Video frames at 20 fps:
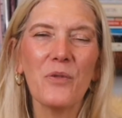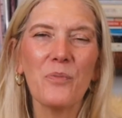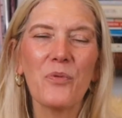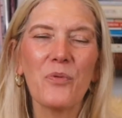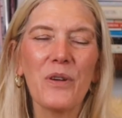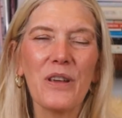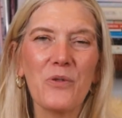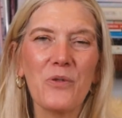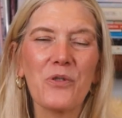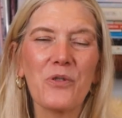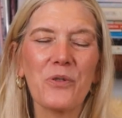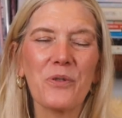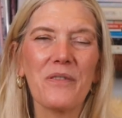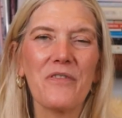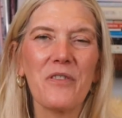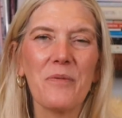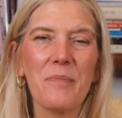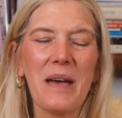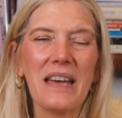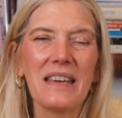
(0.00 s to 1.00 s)
pre-order
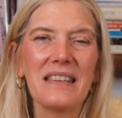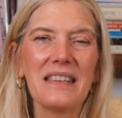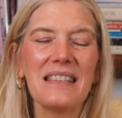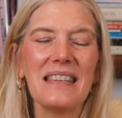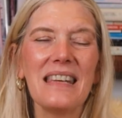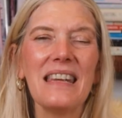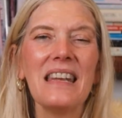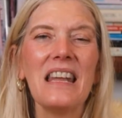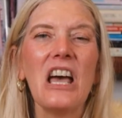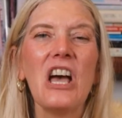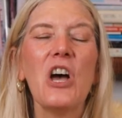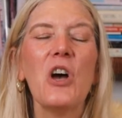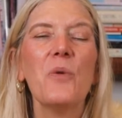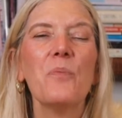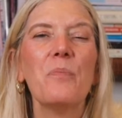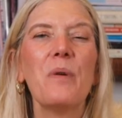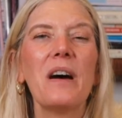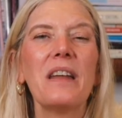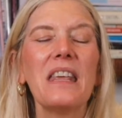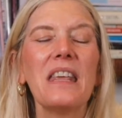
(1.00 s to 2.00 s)
of the magazine.
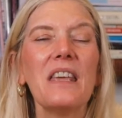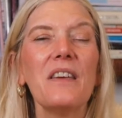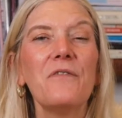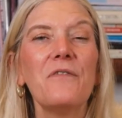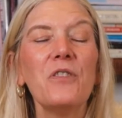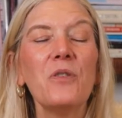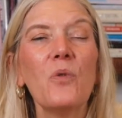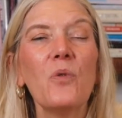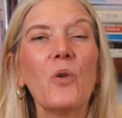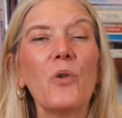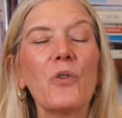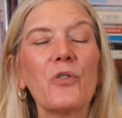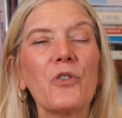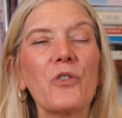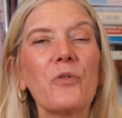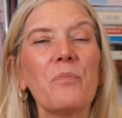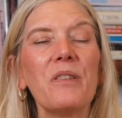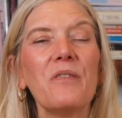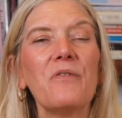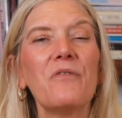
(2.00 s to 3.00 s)
But if you
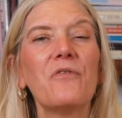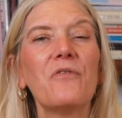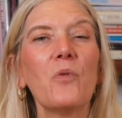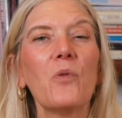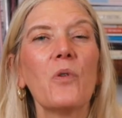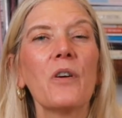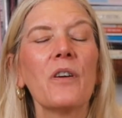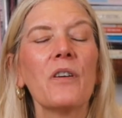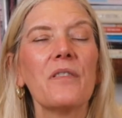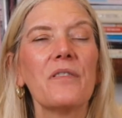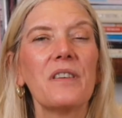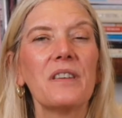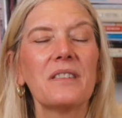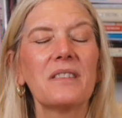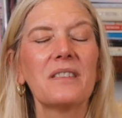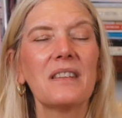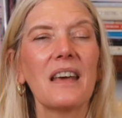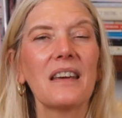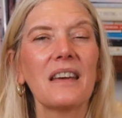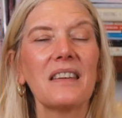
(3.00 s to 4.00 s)
order before the
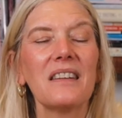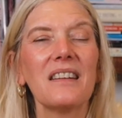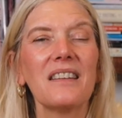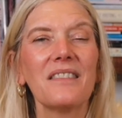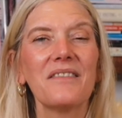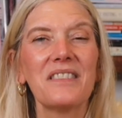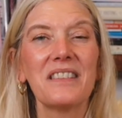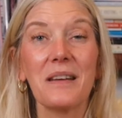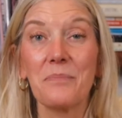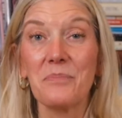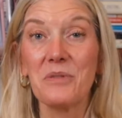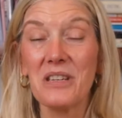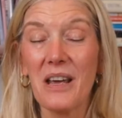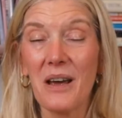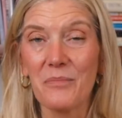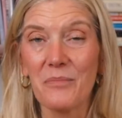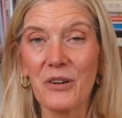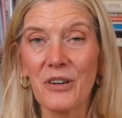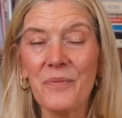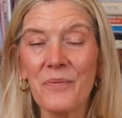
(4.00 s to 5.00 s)
2nd of
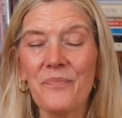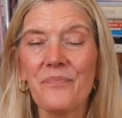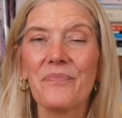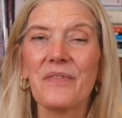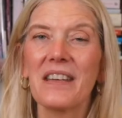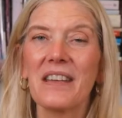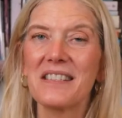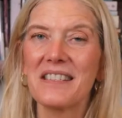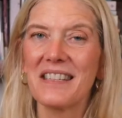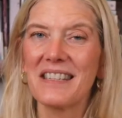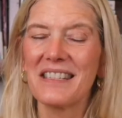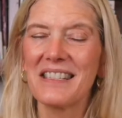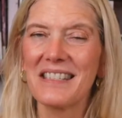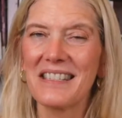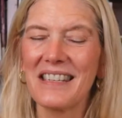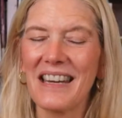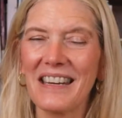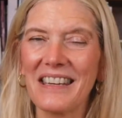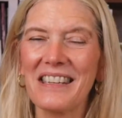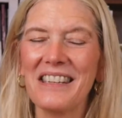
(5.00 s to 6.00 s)
September, that's the
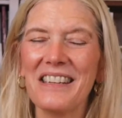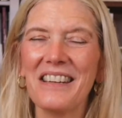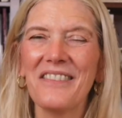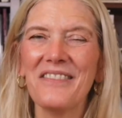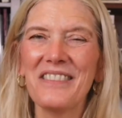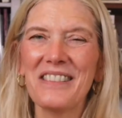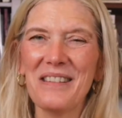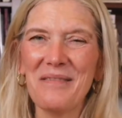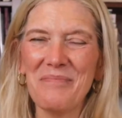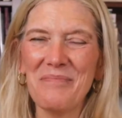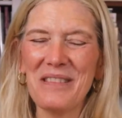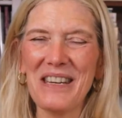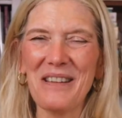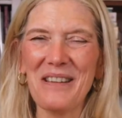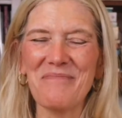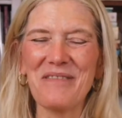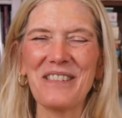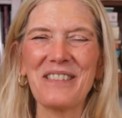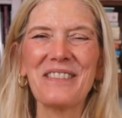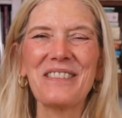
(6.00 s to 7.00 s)
2nd of
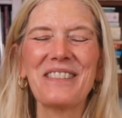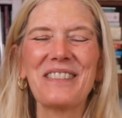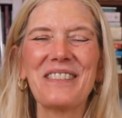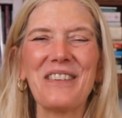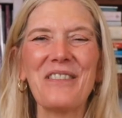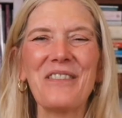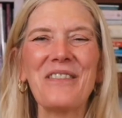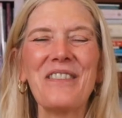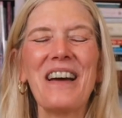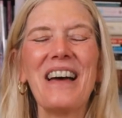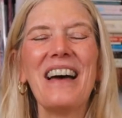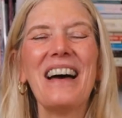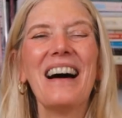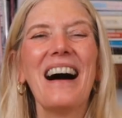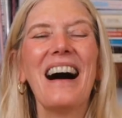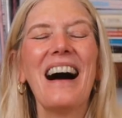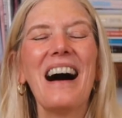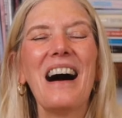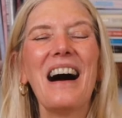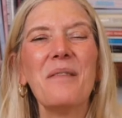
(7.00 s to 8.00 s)
September. So
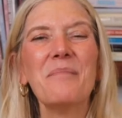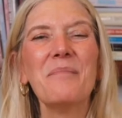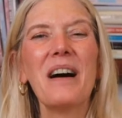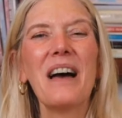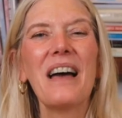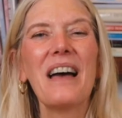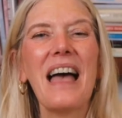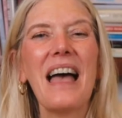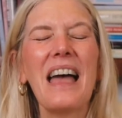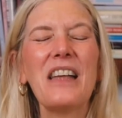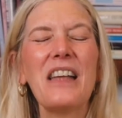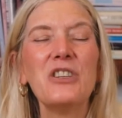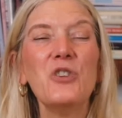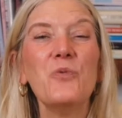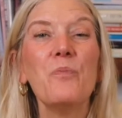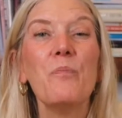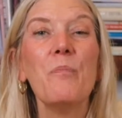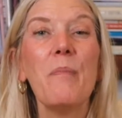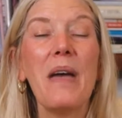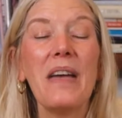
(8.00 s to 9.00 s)
and
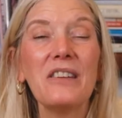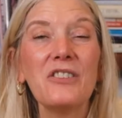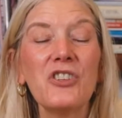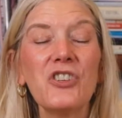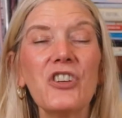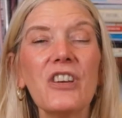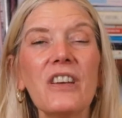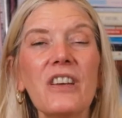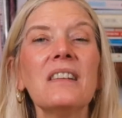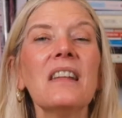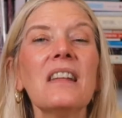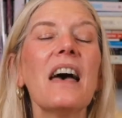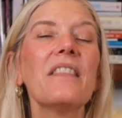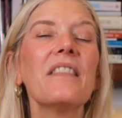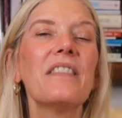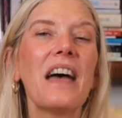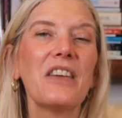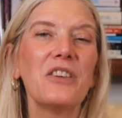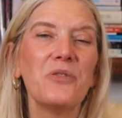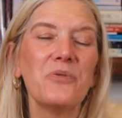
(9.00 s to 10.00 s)
you mention
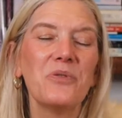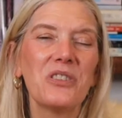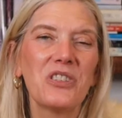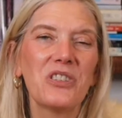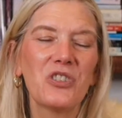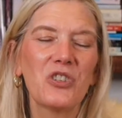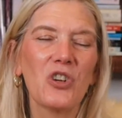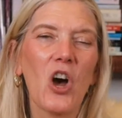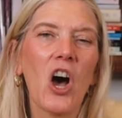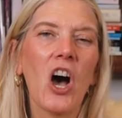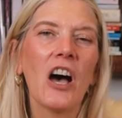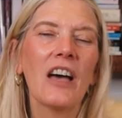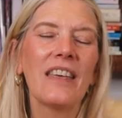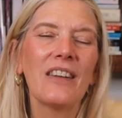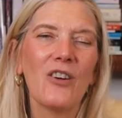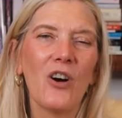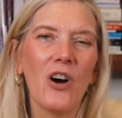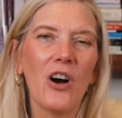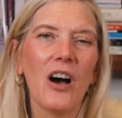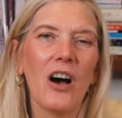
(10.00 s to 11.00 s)
that you saw
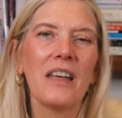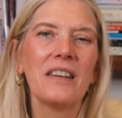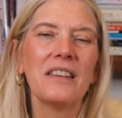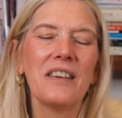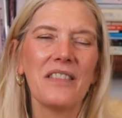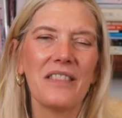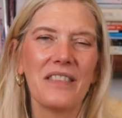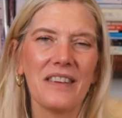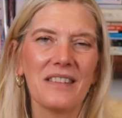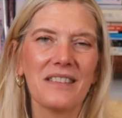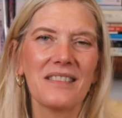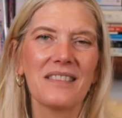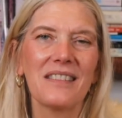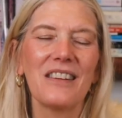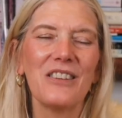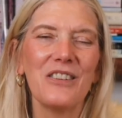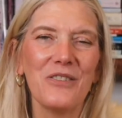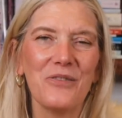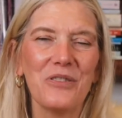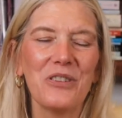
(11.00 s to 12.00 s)
it on this
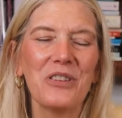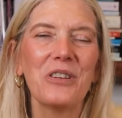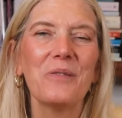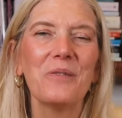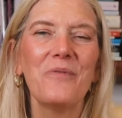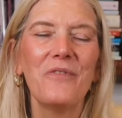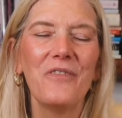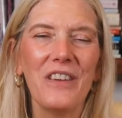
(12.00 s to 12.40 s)
YouTube